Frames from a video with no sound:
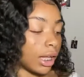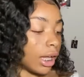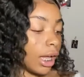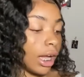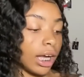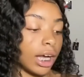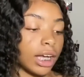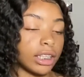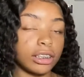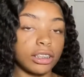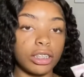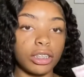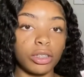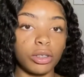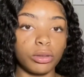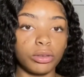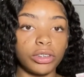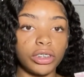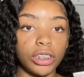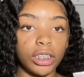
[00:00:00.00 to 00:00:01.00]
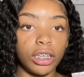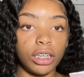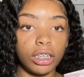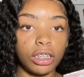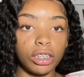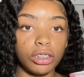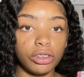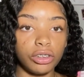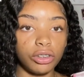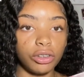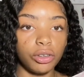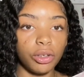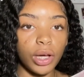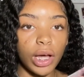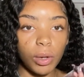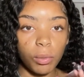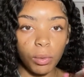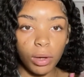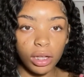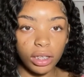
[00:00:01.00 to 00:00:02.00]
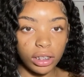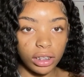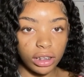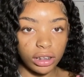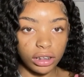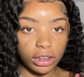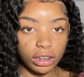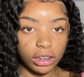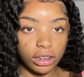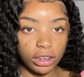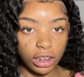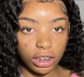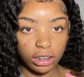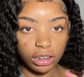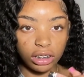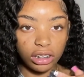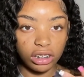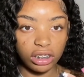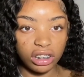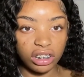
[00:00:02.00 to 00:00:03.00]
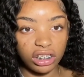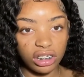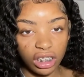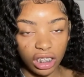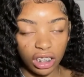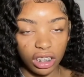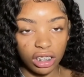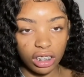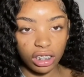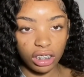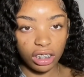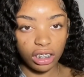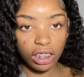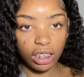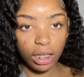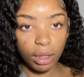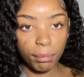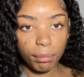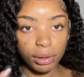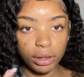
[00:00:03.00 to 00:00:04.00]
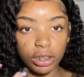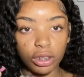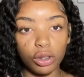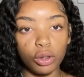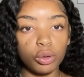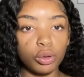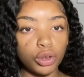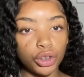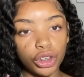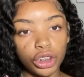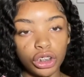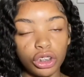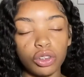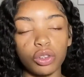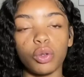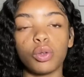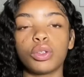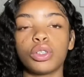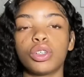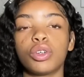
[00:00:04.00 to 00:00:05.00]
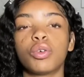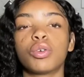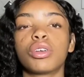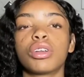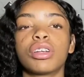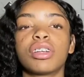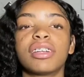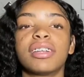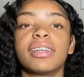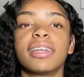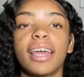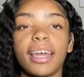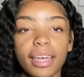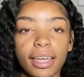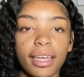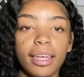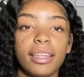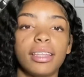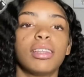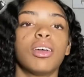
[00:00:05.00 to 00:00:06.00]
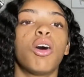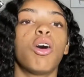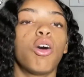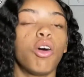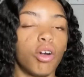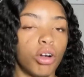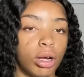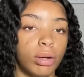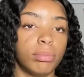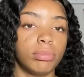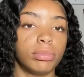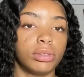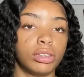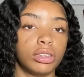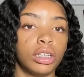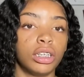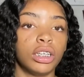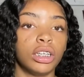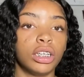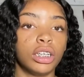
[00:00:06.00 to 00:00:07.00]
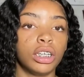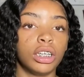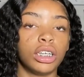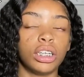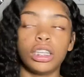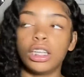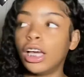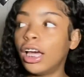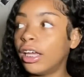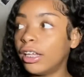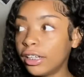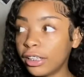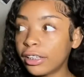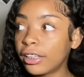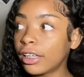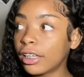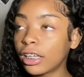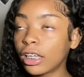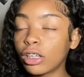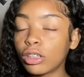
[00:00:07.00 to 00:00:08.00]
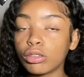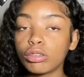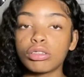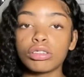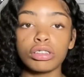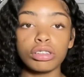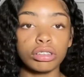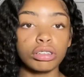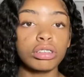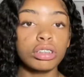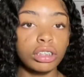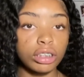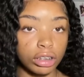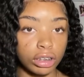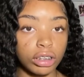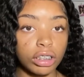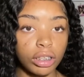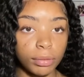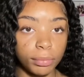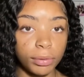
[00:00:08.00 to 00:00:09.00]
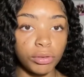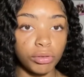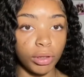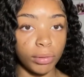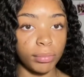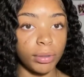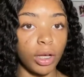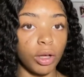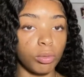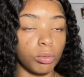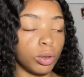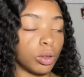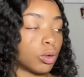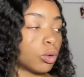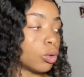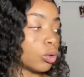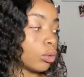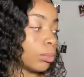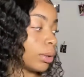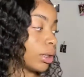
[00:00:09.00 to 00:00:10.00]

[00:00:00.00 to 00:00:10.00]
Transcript: I got the lotion because, you know, I want the scent to stick. But the lotion is only going on the neck and the arms. Anything else could be rubbed down with cocoa